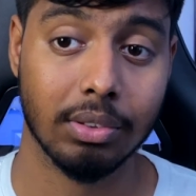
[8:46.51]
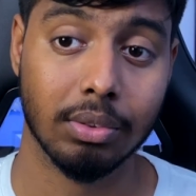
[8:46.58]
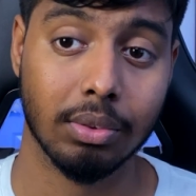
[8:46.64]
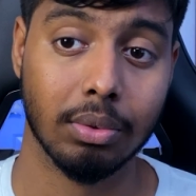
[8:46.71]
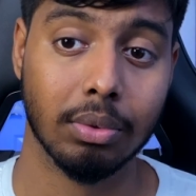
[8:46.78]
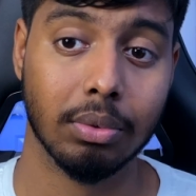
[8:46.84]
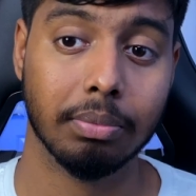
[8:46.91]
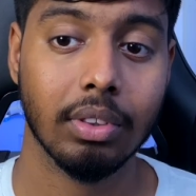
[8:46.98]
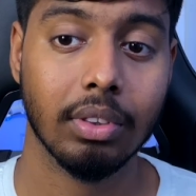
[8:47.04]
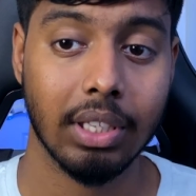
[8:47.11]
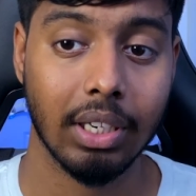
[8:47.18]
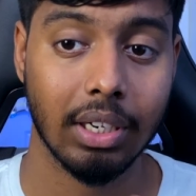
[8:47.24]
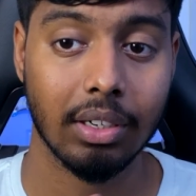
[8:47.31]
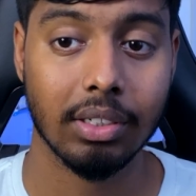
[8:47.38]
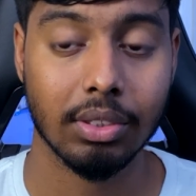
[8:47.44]
so
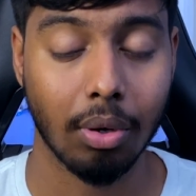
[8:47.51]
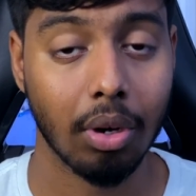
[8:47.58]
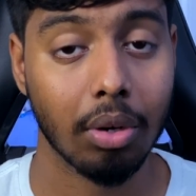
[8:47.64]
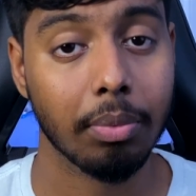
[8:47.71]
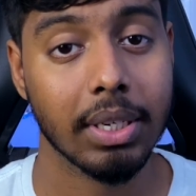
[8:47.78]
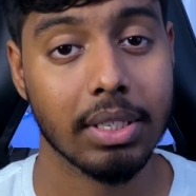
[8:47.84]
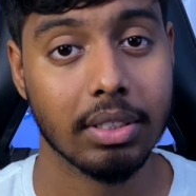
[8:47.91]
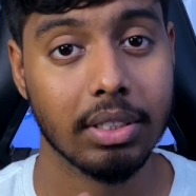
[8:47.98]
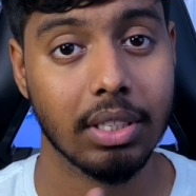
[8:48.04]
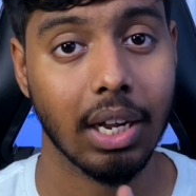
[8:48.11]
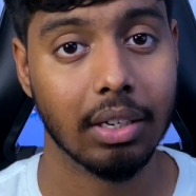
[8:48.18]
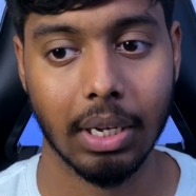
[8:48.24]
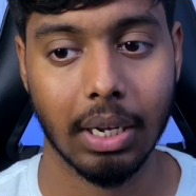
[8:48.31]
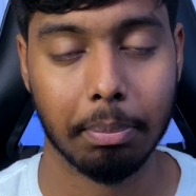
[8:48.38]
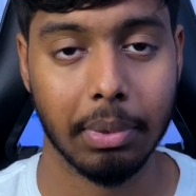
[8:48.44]
there's always
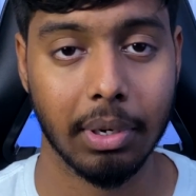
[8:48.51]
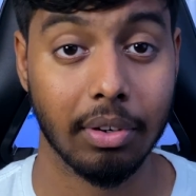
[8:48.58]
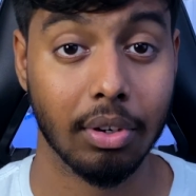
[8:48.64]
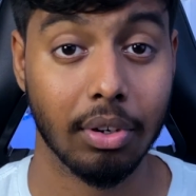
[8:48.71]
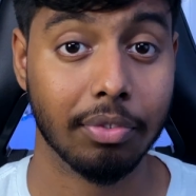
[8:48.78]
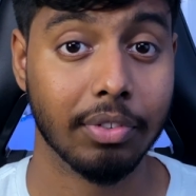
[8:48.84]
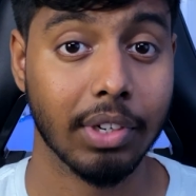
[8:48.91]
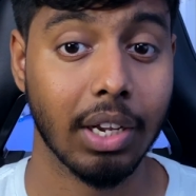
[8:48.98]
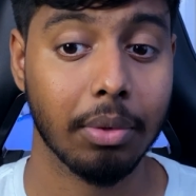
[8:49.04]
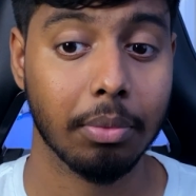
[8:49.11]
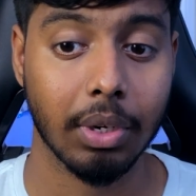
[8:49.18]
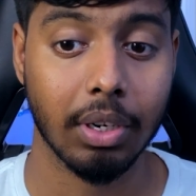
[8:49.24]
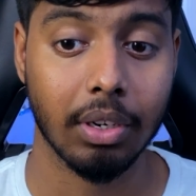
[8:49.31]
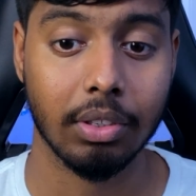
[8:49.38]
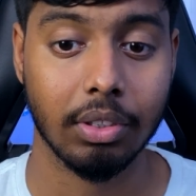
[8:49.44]
that uh, period of time
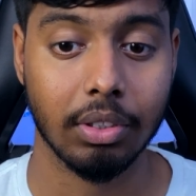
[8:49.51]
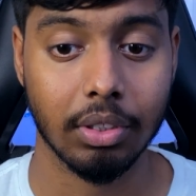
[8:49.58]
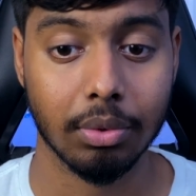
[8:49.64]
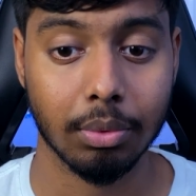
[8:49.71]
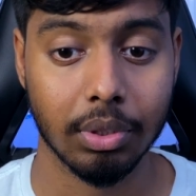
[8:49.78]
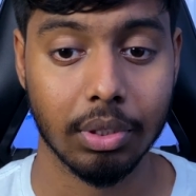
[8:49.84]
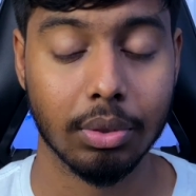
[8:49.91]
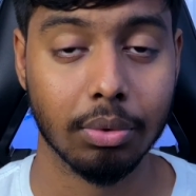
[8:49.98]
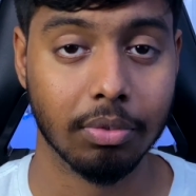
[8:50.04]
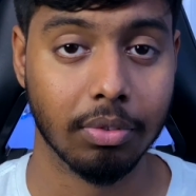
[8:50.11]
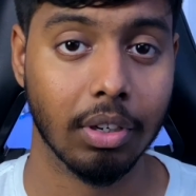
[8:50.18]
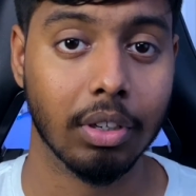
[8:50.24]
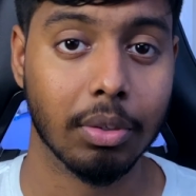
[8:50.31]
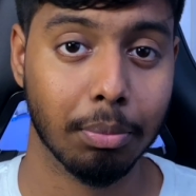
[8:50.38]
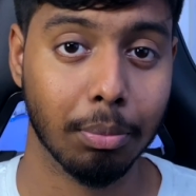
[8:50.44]
where you need to
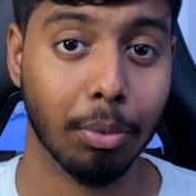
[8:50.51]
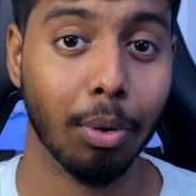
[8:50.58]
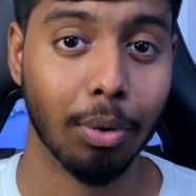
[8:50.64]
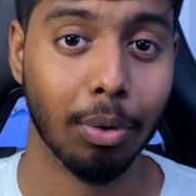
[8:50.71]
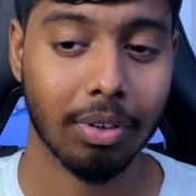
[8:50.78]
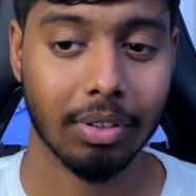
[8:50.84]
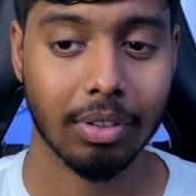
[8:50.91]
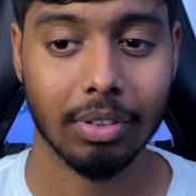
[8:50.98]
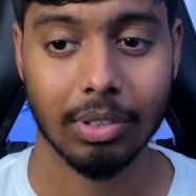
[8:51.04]
work more